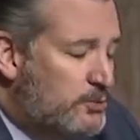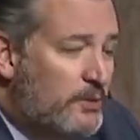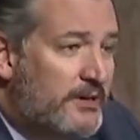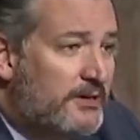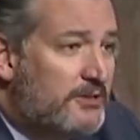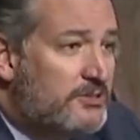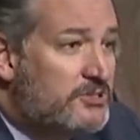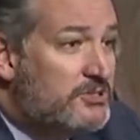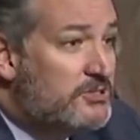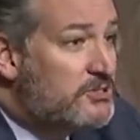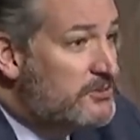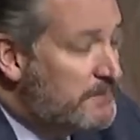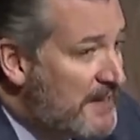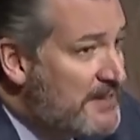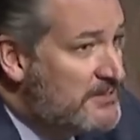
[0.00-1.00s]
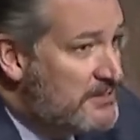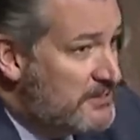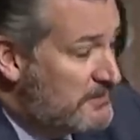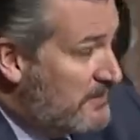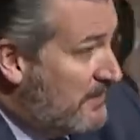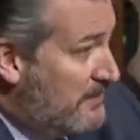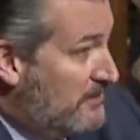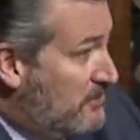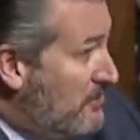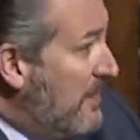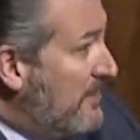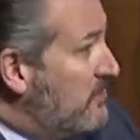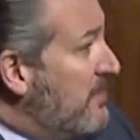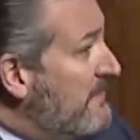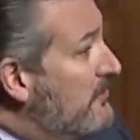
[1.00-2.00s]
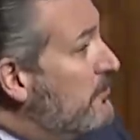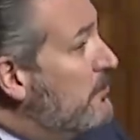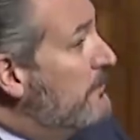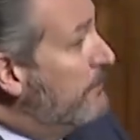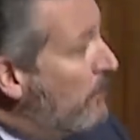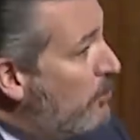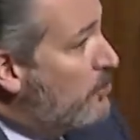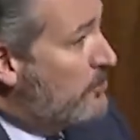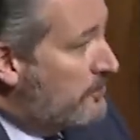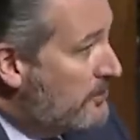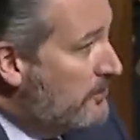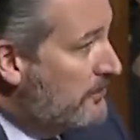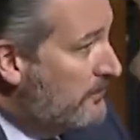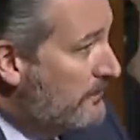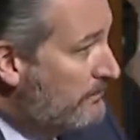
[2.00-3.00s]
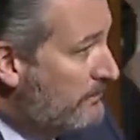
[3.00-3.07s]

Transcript: Twitter suspended me. So you actually have a reporter